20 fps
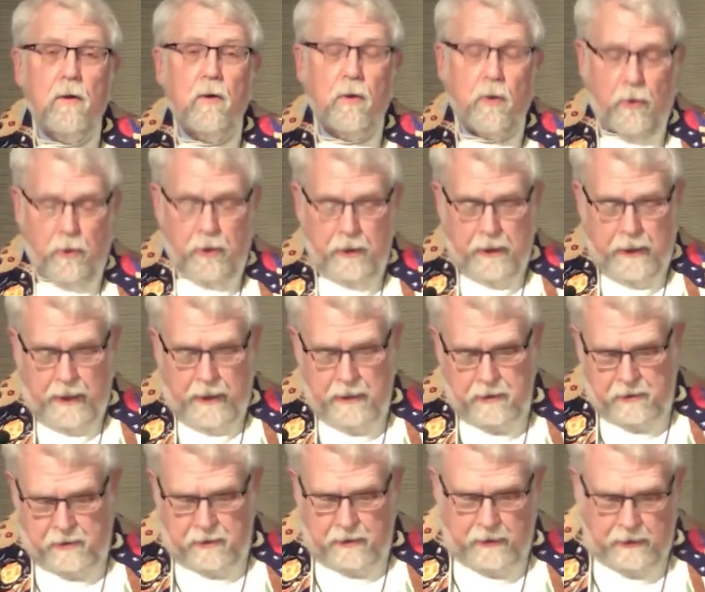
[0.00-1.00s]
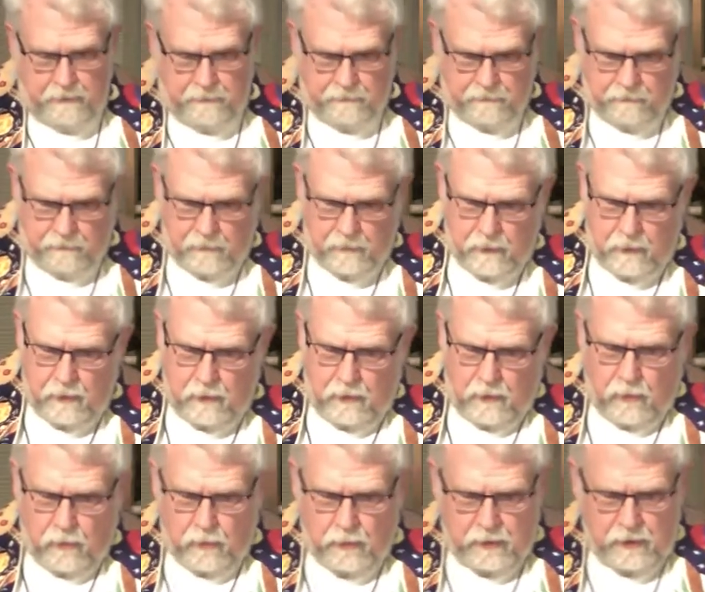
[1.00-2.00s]
Lauren Isley
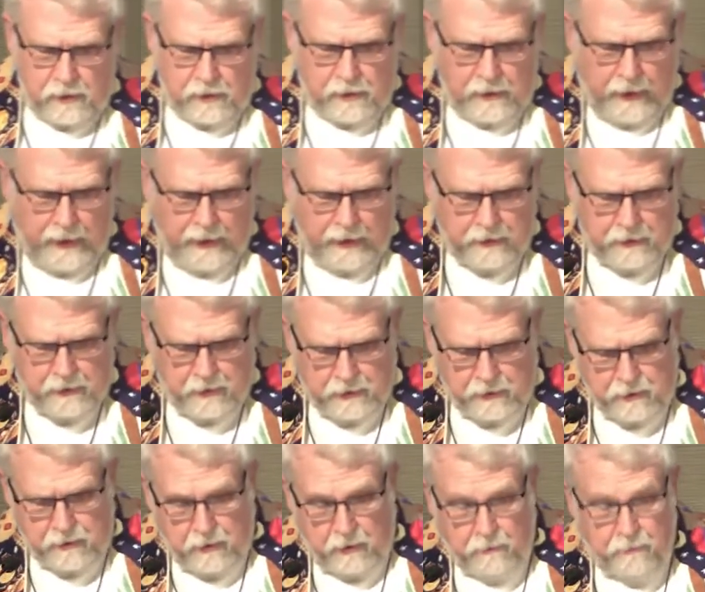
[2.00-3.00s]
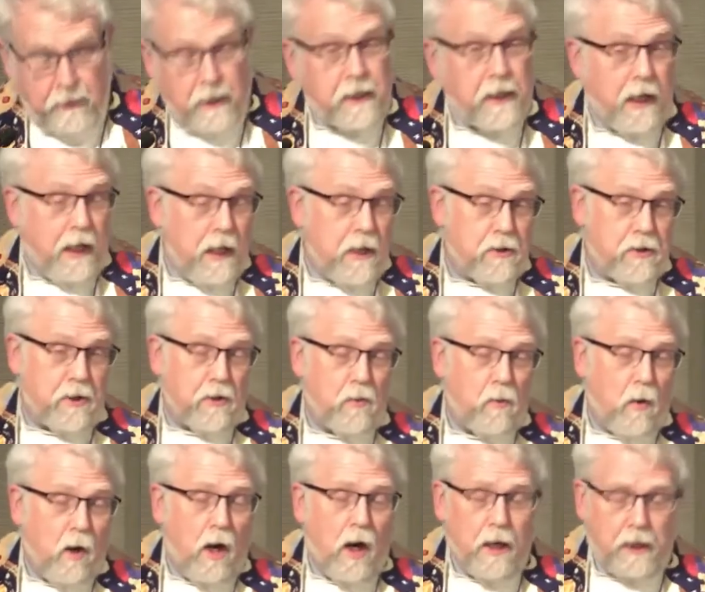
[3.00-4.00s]
was a scientist on vacation
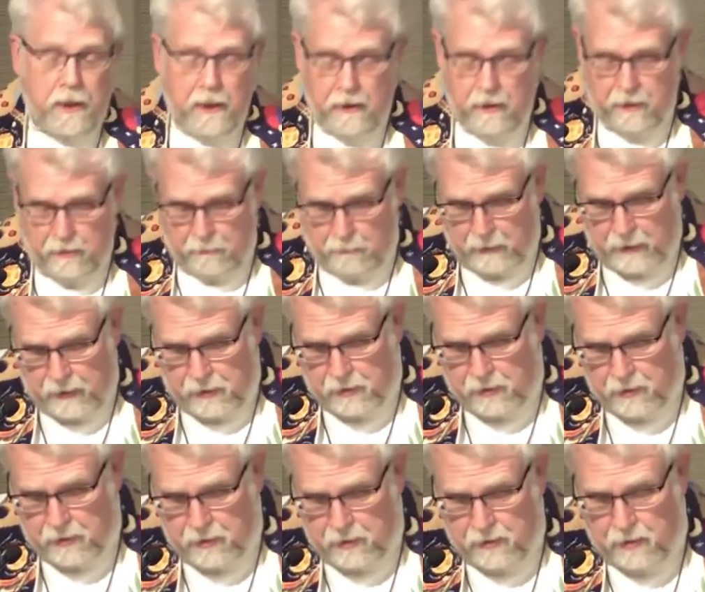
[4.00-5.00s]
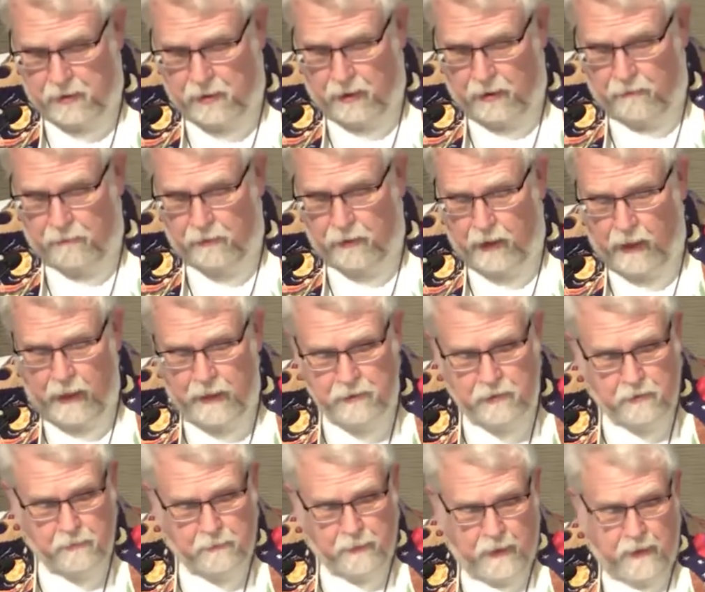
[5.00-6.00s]
walking the beaches of
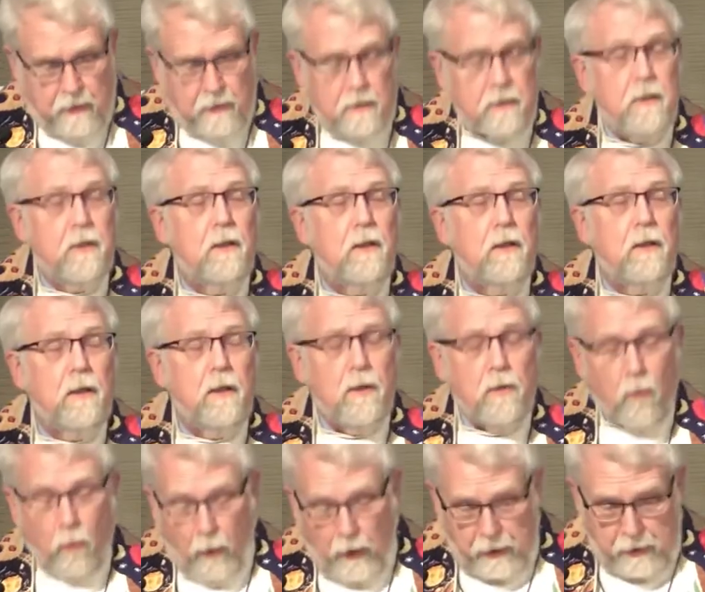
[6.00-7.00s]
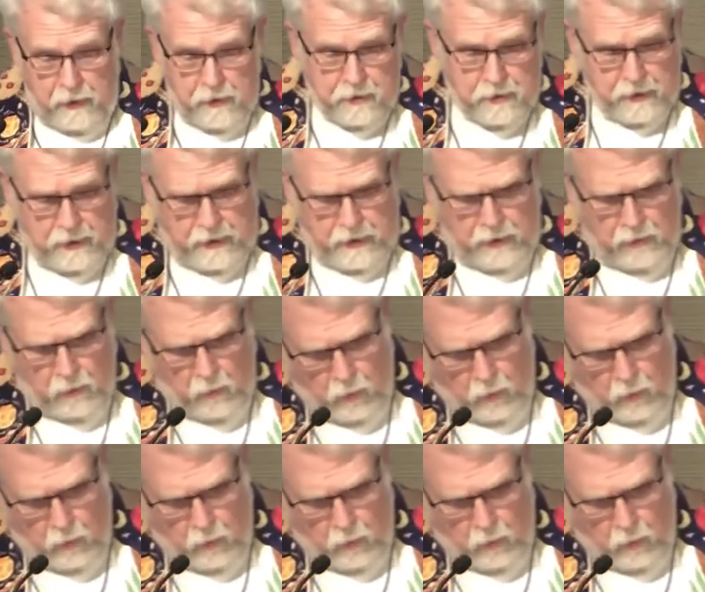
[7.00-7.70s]
Costabel, witnessing